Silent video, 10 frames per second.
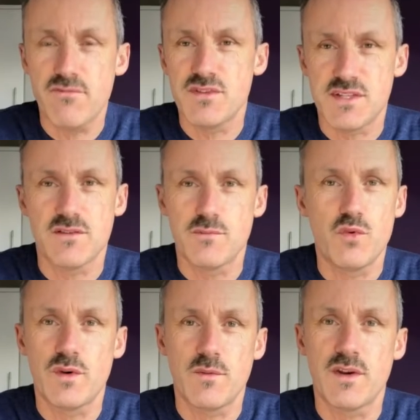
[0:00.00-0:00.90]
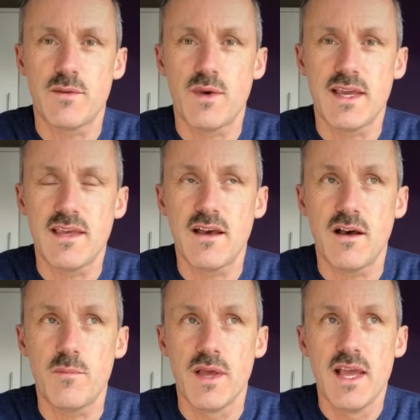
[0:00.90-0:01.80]
single morning when I wake
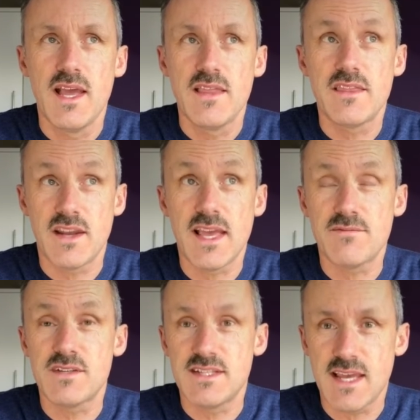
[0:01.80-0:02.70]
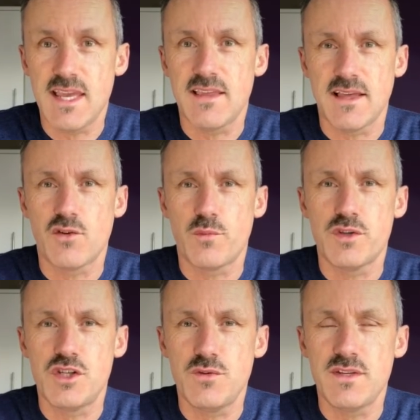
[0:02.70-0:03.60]
up that I have to take that
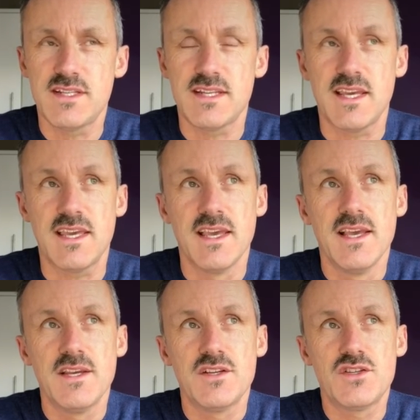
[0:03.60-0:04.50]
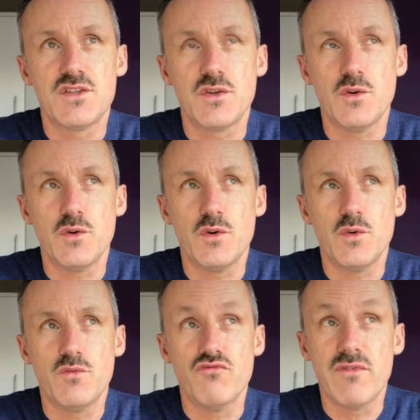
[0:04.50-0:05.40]
opportunity to
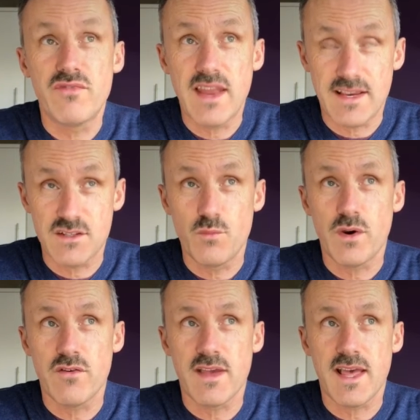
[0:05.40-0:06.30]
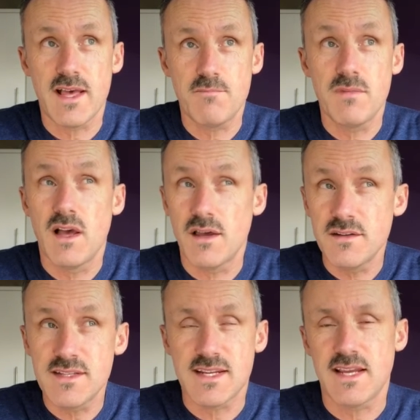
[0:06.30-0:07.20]
reflect on where I am,
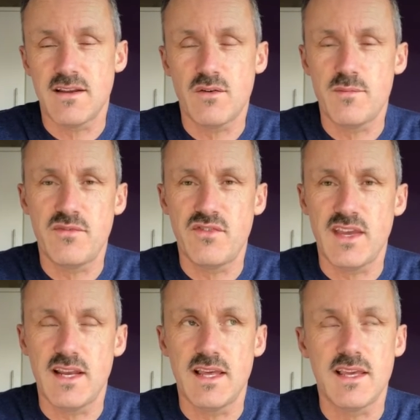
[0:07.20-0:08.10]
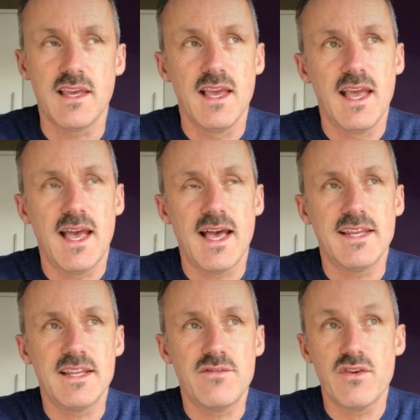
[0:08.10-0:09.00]
understand how I'm feeling, and
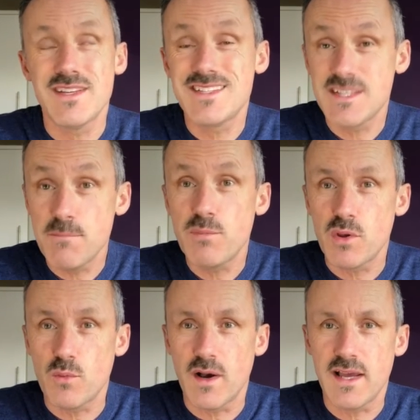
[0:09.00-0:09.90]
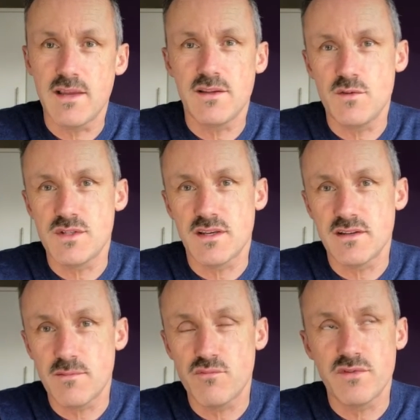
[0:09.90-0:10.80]
in a very simple way, using a number